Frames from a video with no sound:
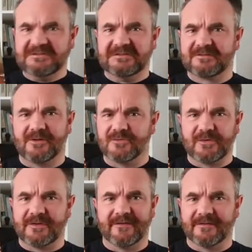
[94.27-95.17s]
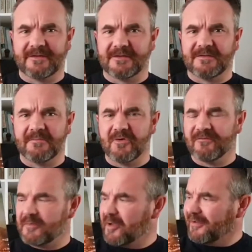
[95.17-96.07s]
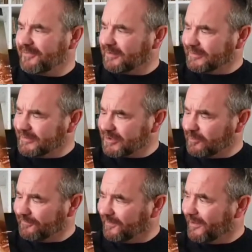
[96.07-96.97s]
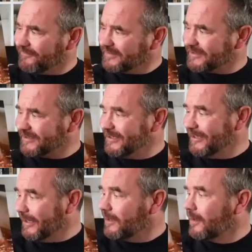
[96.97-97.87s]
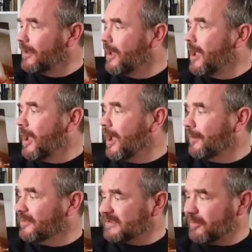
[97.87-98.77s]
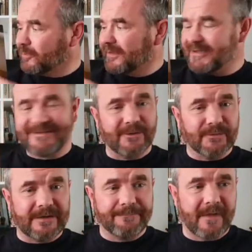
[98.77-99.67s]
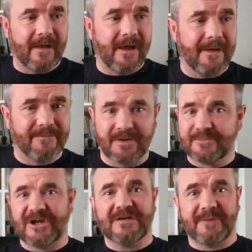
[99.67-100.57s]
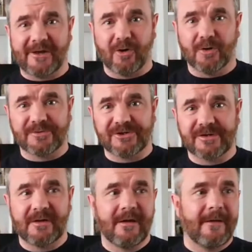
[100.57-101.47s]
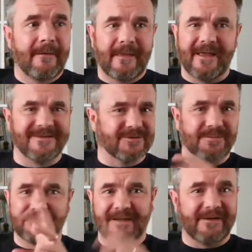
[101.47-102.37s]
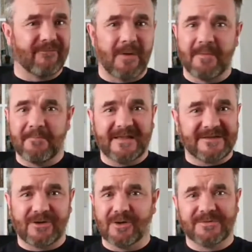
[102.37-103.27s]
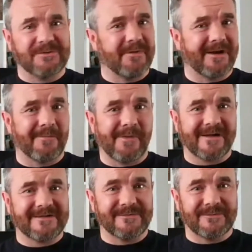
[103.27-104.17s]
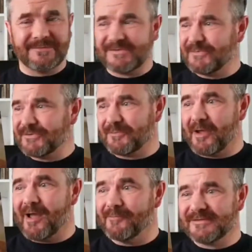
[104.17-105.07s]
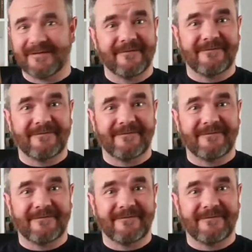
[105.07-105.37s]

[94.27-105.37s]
Goes with the movie perfectly. So if you haven't seen it, it's about this dude, obsessed by corpses, ends up like robbing bits of corpses, bringing them back to his apartment.